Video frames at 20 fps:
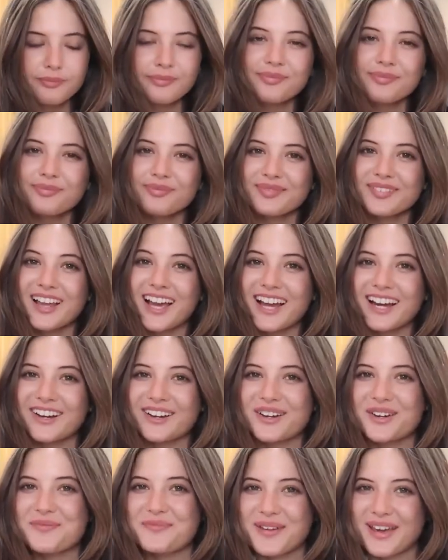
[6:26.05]
I
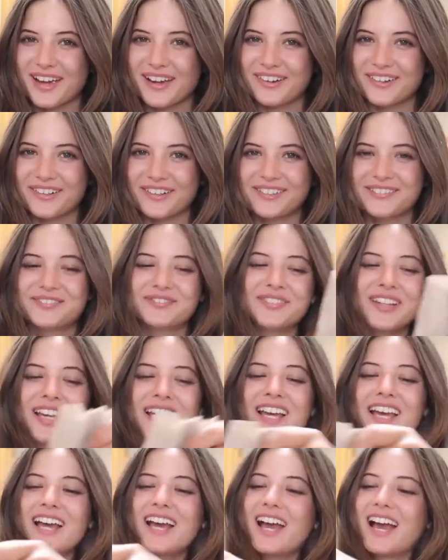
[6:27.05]
got a bagel.
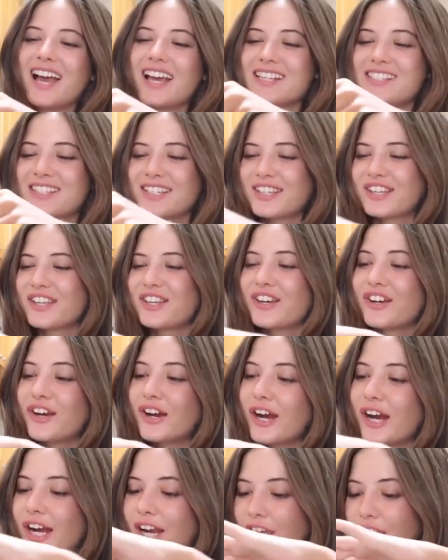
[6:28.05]
I
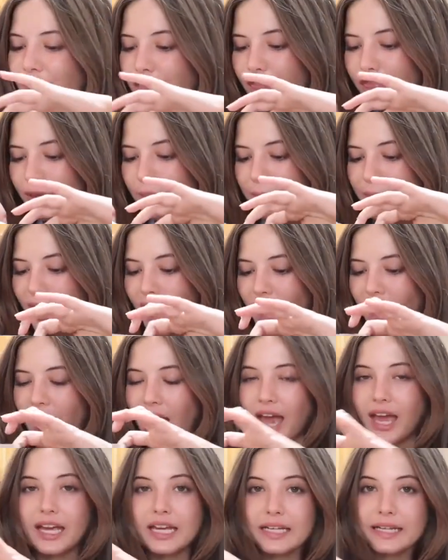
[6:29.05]
secured the
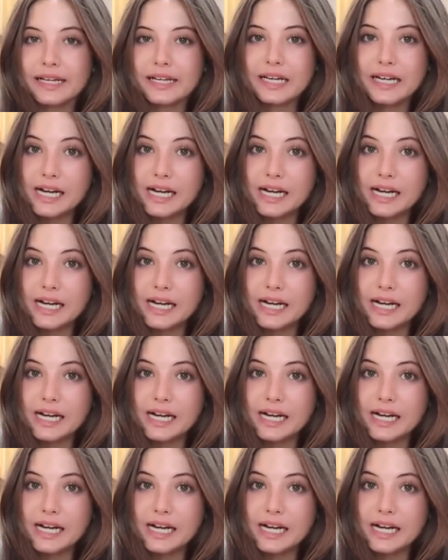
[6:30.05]
bag.